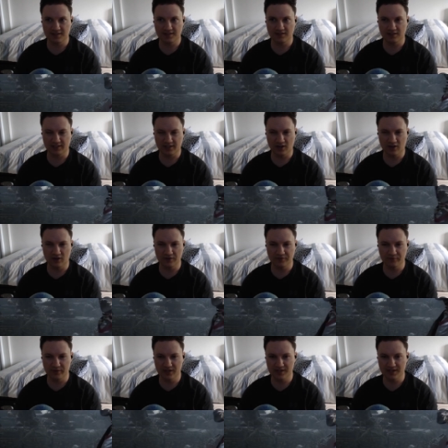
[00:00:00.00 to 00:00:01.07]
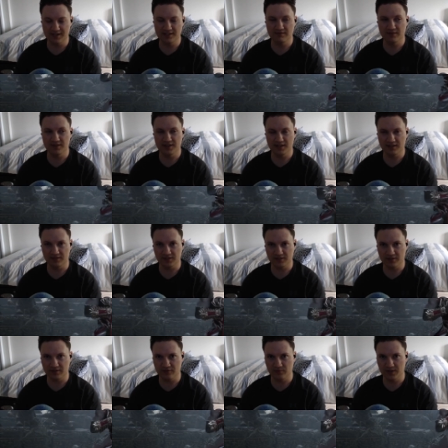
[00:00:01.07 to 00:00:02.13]
like a hard read and even then if it's a
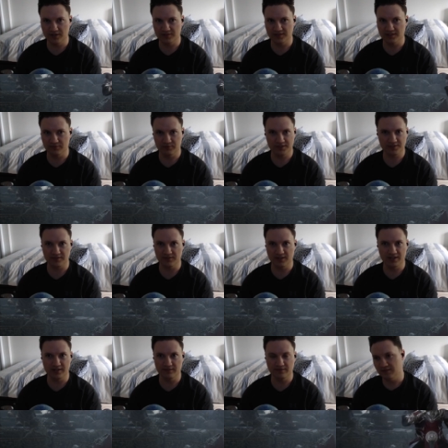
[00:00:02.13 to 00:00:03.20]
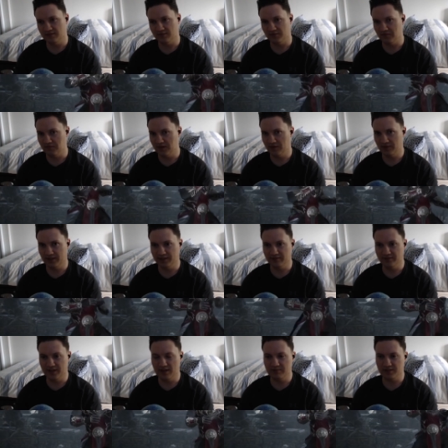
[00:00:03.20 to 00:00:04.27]
hard read you still risk your life for very little
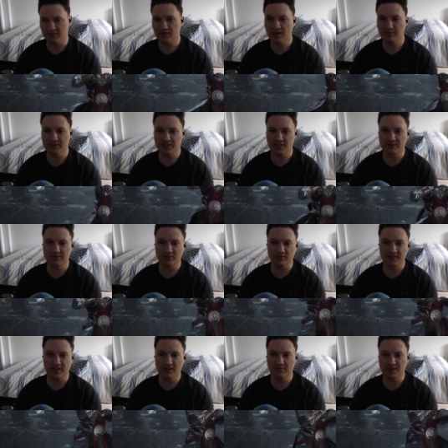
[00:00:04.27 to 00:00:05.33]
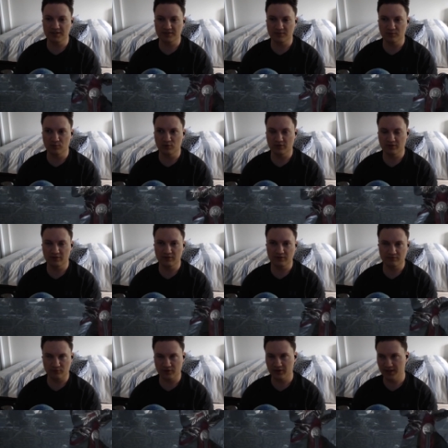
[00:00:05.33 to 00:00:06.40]
damage so how much damage would that be so we're gonna,
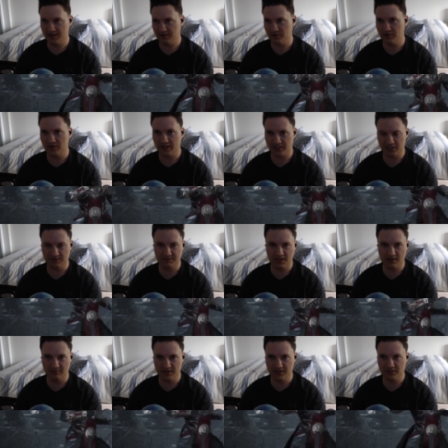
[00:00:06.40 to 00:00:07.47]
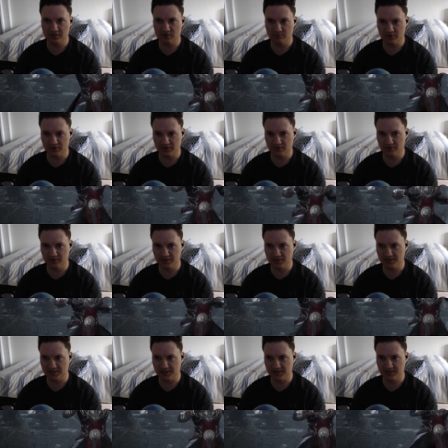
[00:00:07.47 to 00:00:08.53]
we're gonna ignore like chip damage so I'm gonna do it
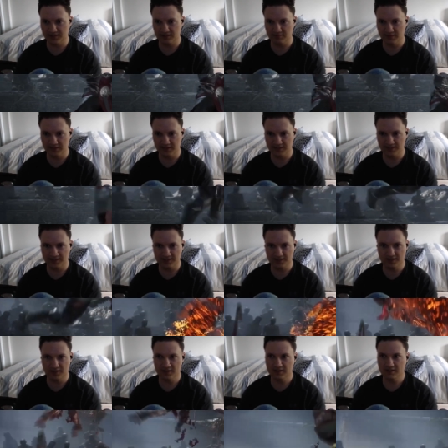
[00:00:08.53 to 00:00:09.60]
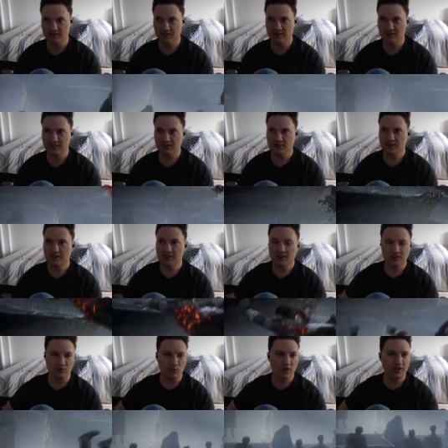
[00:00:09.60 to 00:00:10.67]
just like this to make it easy
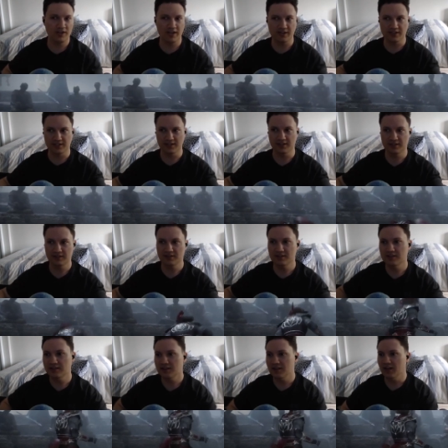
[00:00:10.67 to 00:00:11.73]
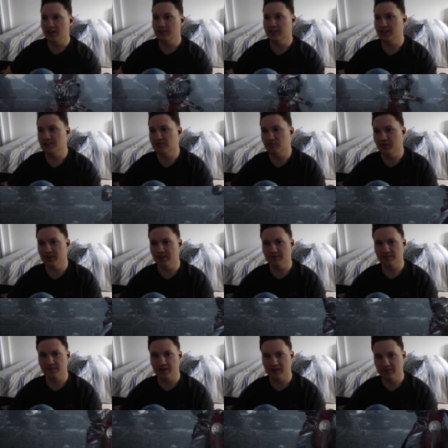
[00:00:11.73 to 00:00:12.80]
so 190 and that's without
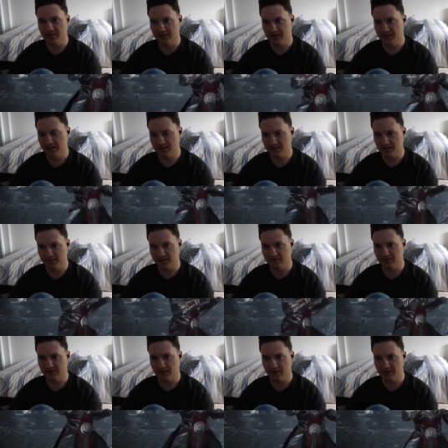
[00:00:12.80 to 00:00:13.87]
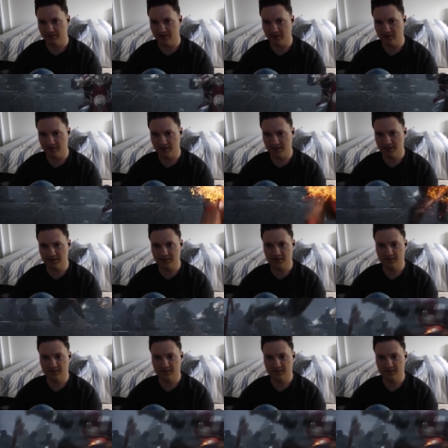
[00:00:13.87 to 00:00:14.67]
fire in hand and if I have fire in hand